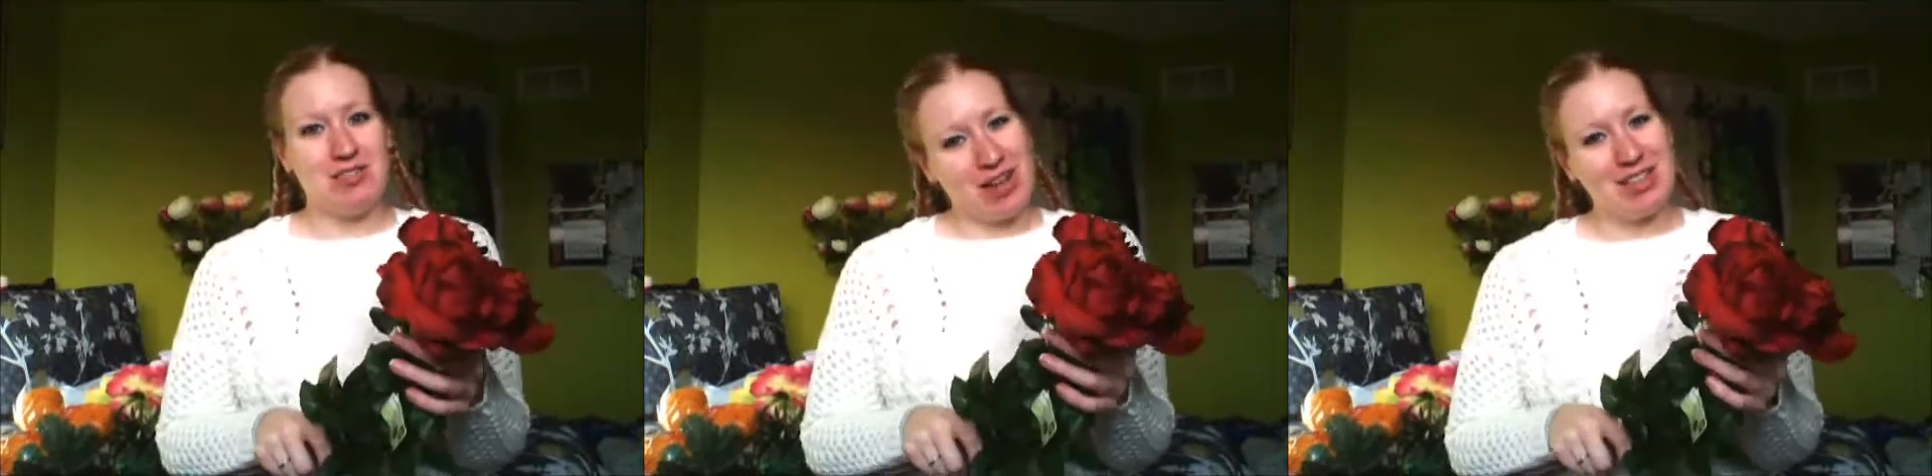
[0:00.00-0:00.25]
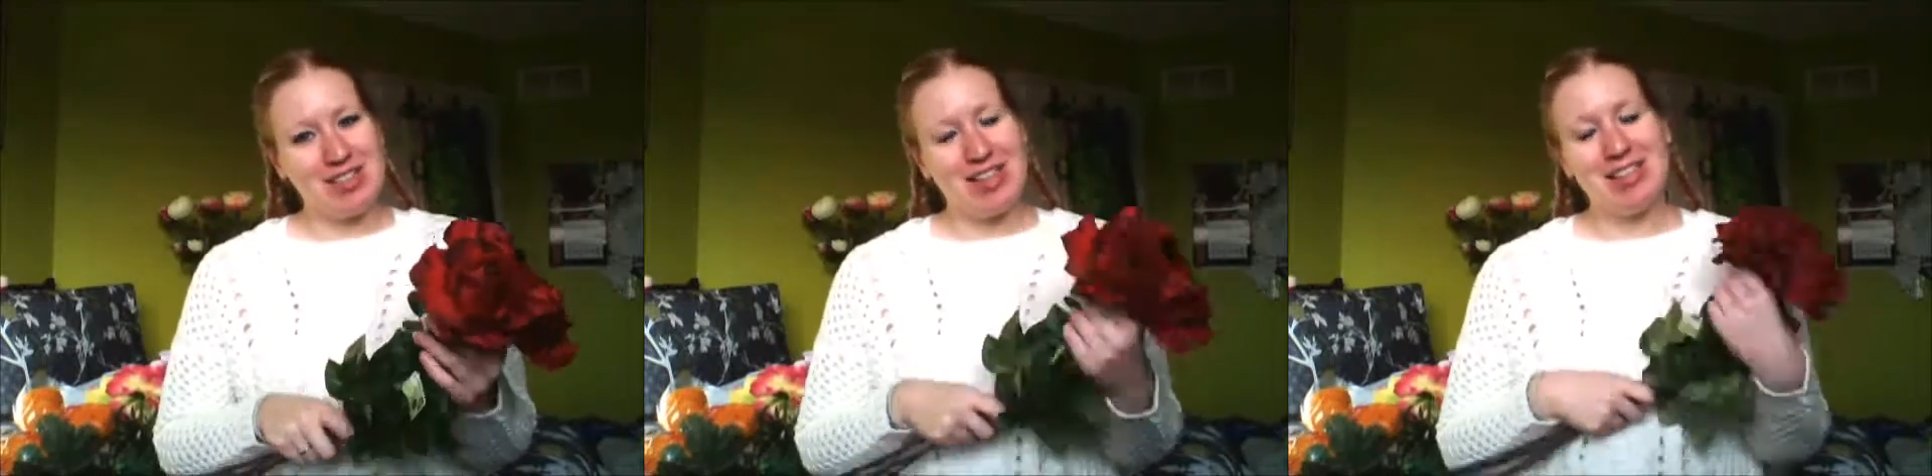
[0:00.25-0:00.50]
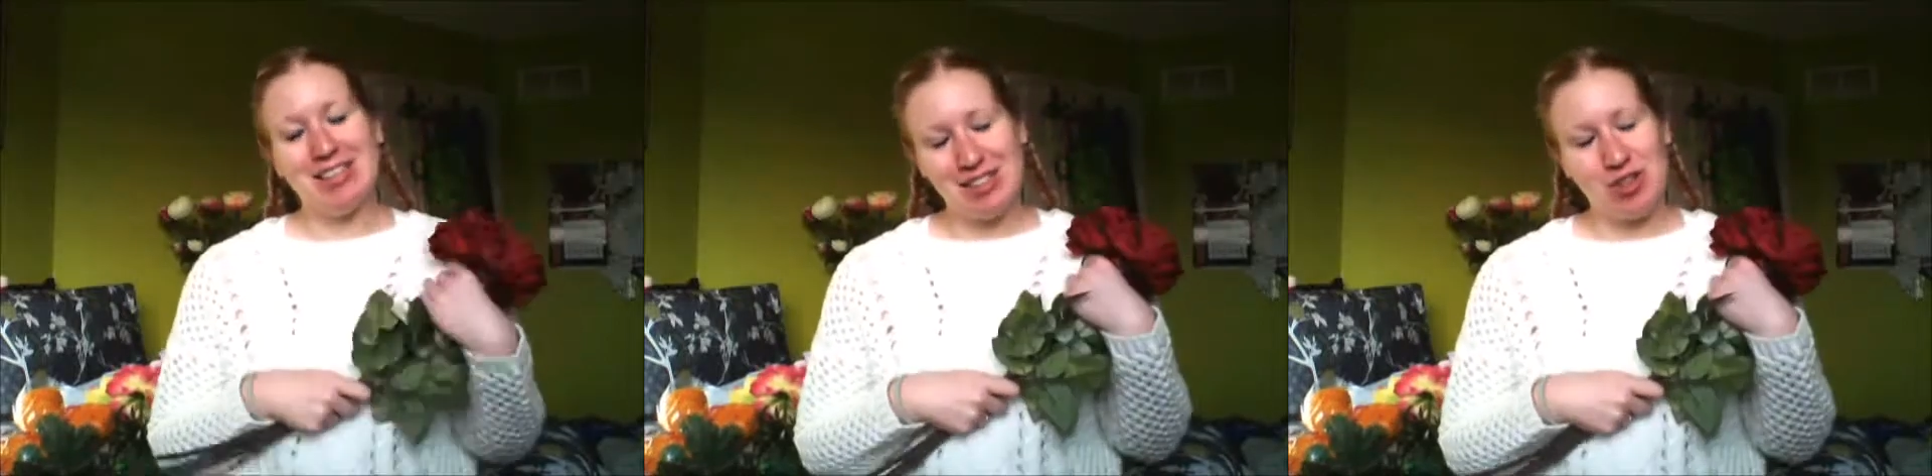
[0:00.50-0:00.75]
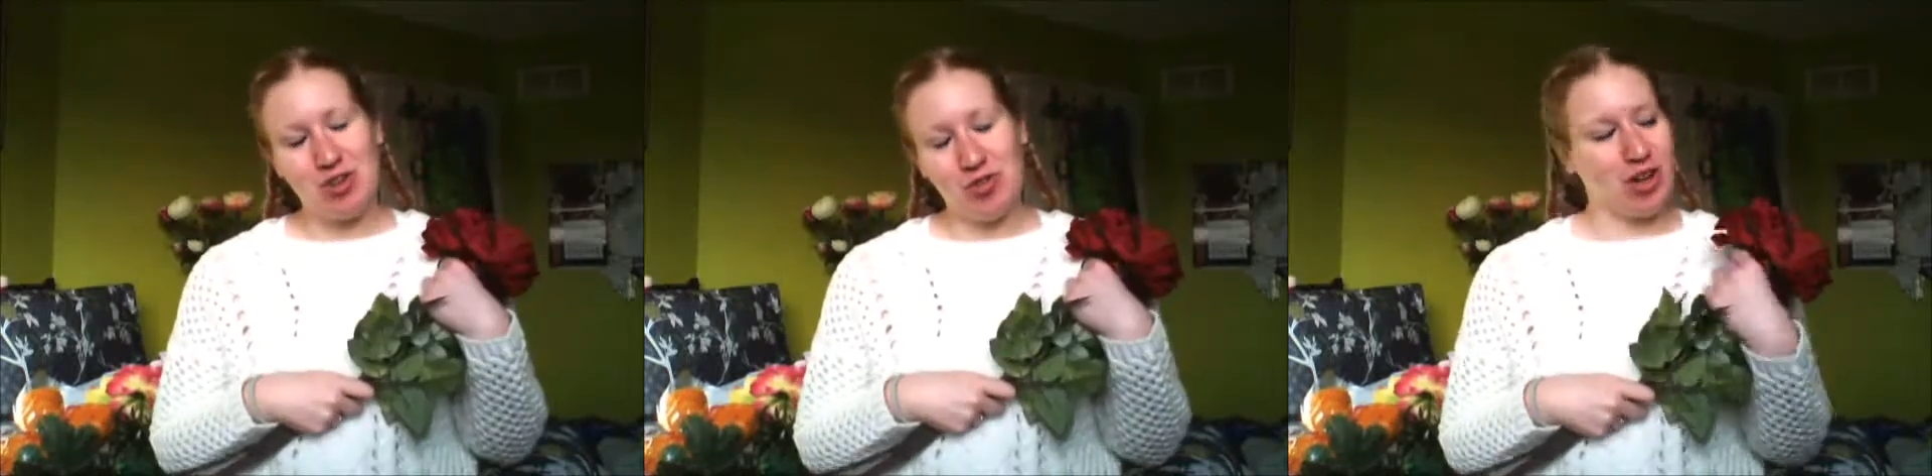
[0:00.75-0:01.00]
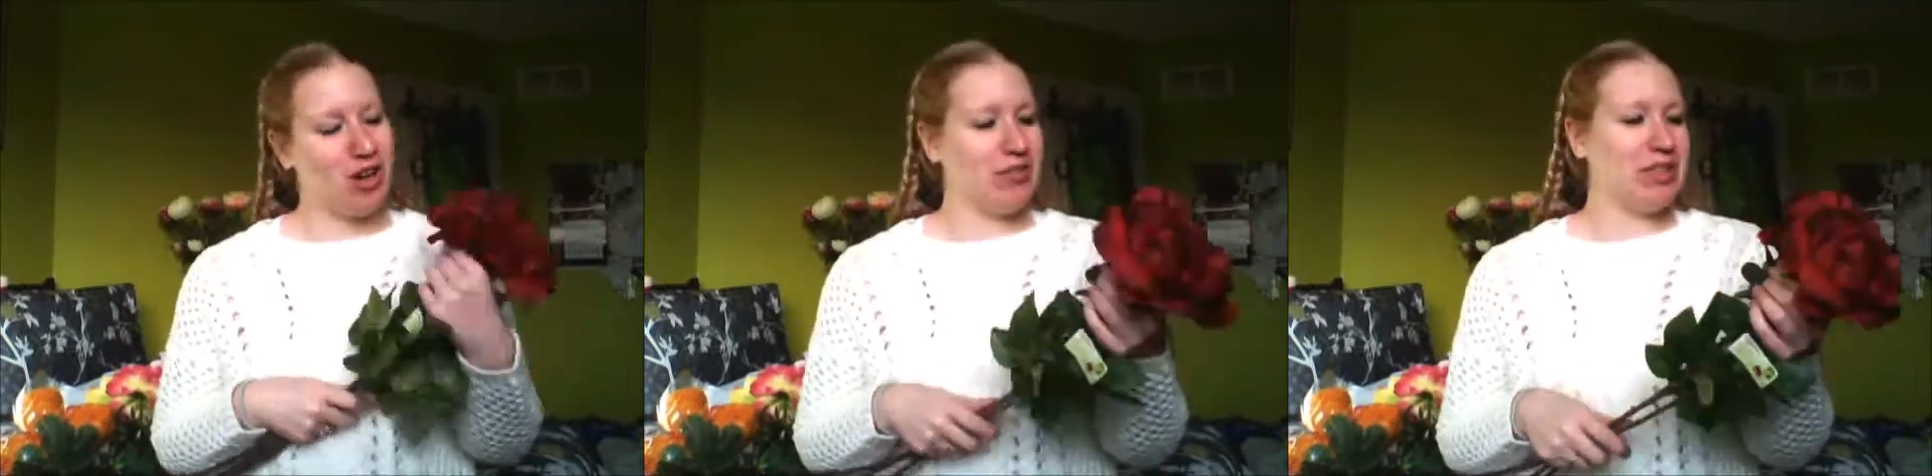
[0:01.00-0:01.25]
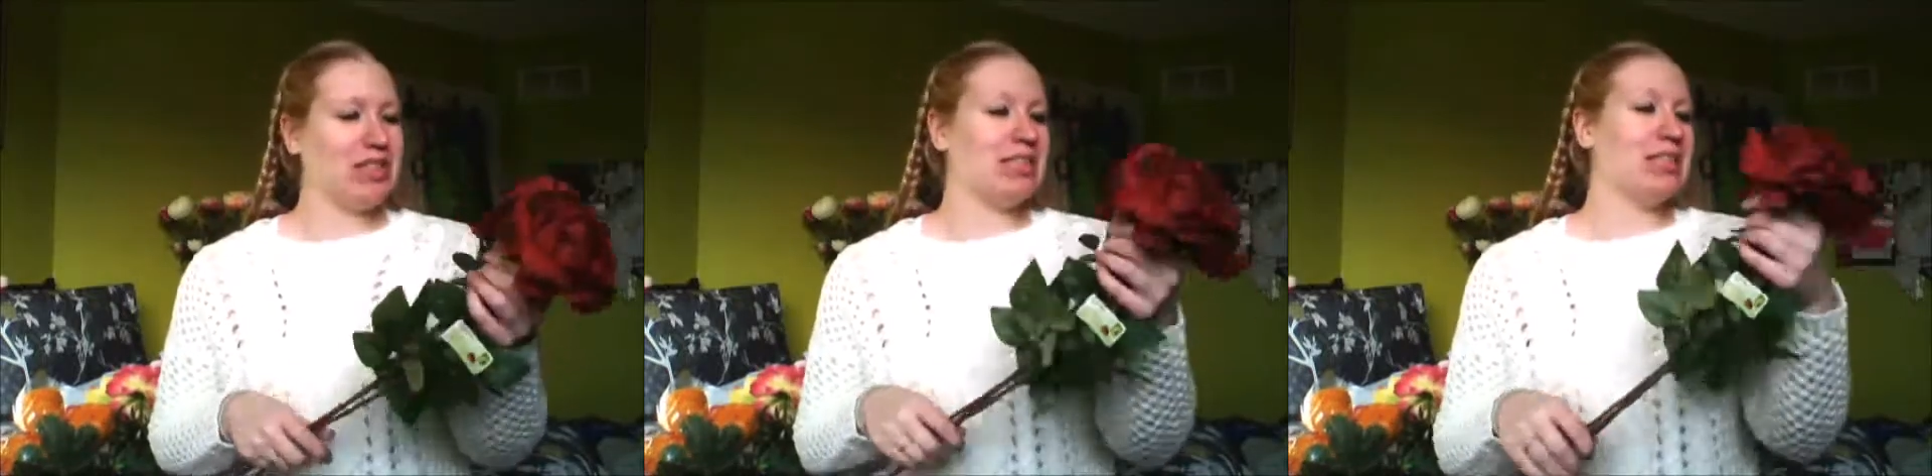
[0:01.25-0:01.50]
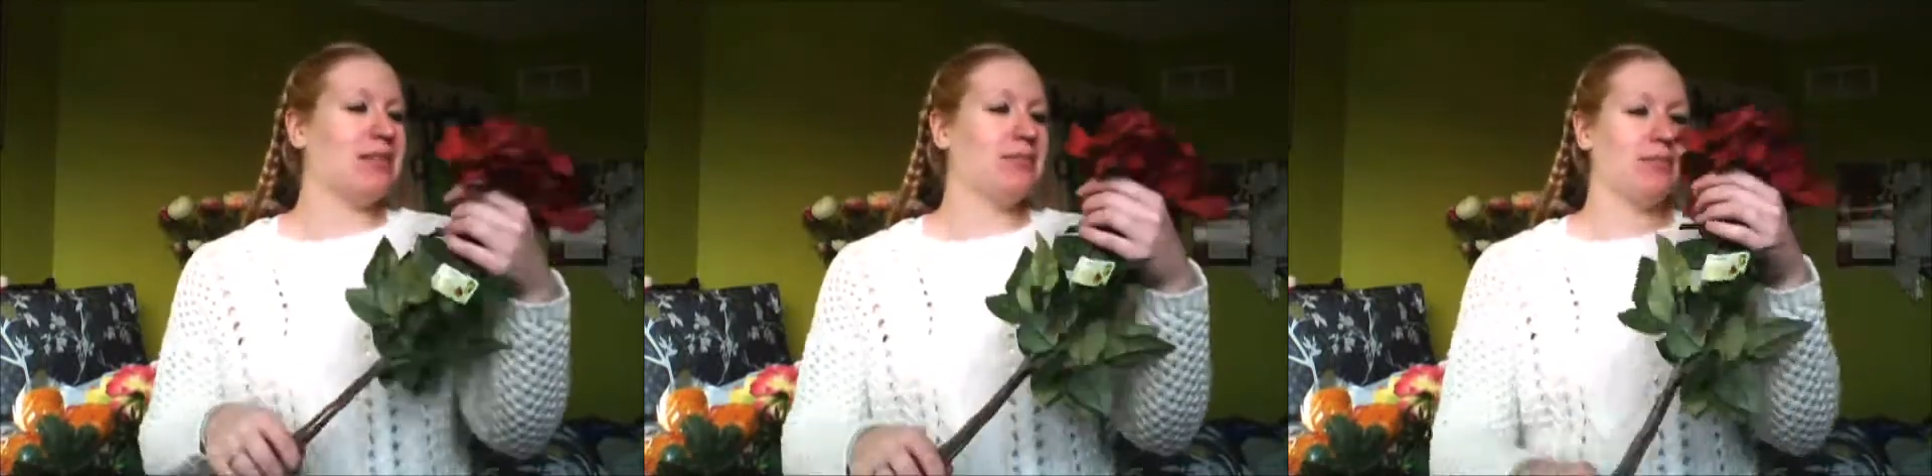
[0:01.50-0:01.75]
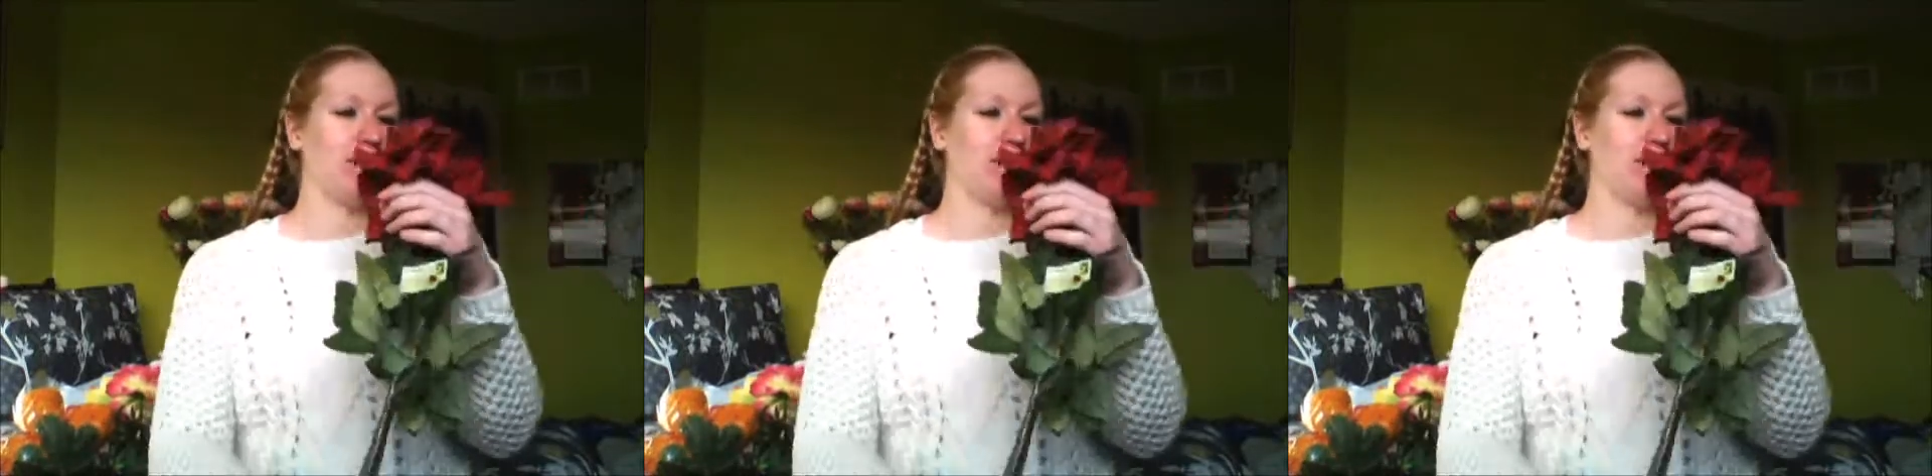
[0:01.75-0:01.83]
Valentine's is over, obviously.